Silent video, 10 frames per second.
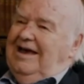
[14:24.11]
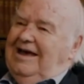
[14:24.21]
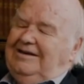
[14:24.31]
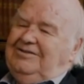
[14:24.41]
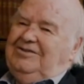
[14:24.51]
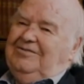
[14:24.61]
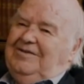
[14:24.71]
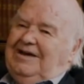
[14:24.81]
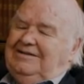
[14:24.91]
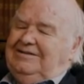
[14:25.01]
And it's the
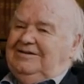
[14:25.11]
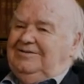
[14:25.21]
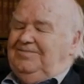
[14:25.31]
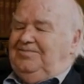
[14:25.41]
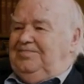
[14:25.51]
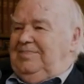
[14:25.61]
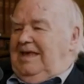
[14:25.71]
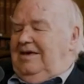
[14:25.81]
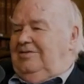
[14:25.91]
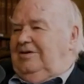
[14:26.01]
fact that
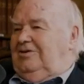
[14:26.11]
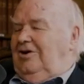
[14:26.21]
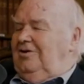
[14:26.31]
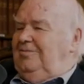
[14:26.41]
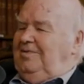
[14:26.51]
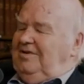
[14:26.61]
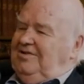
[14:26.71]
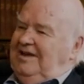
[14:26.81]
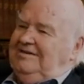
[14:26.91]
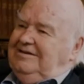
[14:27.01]
the God
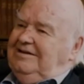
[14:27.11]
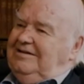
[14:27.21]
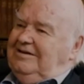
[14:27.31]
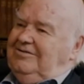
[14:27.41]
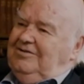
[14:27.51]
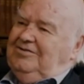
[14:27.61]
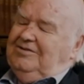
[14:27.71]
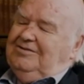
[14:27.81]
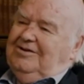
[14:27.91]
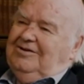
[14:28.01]
presented in the
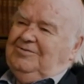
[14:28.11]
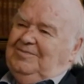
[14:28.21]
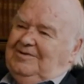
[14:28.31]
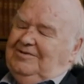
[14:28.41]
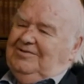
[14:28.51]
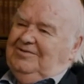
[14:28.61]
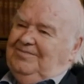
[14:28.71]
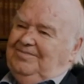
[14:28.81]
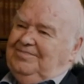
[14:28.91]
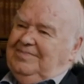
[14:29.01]
Christian Gospels
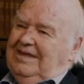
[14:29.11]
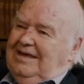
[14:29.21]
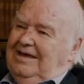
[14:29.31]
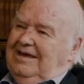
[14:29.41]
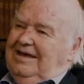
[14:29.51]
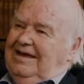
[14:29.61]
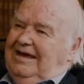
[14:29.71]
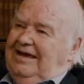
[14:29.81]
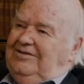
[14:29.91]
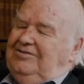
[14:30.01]

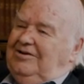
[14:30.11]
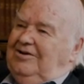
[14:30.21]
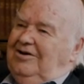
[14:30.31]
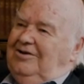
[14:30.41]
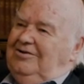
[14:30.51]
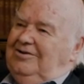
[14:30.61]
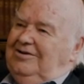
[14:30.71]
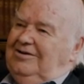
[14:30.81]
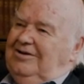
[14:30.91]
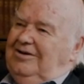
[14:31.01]
is a God
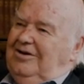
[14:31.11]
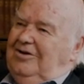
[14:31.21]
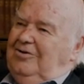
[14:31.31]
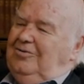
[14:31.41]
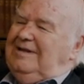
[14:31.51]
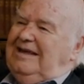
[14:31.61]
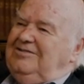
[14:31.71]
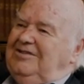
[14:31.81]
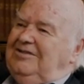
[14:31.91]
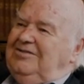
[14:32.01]
who in
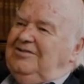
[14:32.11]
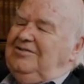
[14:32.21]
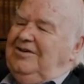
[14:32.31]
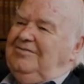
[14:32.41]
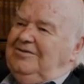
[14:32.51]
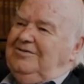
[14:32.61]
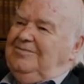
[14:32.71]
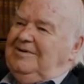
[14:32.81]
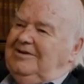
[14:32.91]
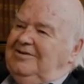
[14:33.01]
that sense has suffered,
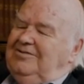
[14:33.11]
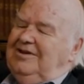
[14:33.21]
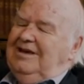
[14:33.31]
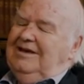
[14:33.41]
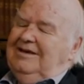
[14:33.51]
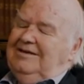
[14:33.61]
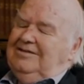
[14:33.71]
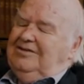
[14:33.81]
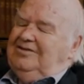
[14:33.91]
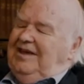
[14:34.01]
because
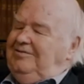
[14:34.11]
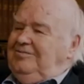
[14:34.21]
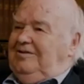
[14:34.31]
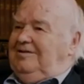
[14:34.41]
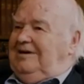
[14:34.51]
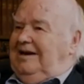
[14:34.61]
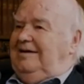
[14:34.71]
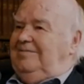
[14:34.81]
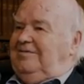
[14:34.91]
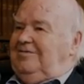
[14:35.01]
the central
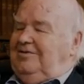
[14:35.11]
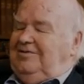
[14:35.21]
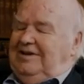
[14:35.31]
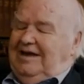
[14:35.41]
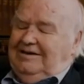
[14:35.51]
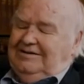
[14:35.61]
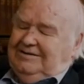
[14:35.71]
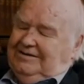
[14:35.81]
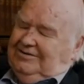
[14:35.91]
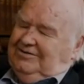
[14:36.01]
claim of
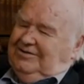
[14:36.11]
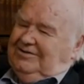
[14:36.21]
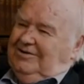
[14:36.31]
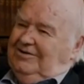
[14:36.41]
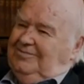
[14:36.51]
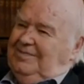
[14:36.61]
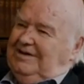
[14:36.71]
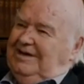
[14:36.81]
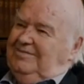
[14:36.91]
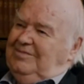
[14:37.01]
Christianity is that God
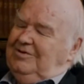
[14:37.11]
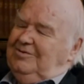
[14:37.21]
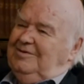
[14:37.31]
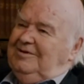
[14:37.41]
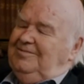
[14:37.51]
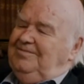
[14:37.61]
became human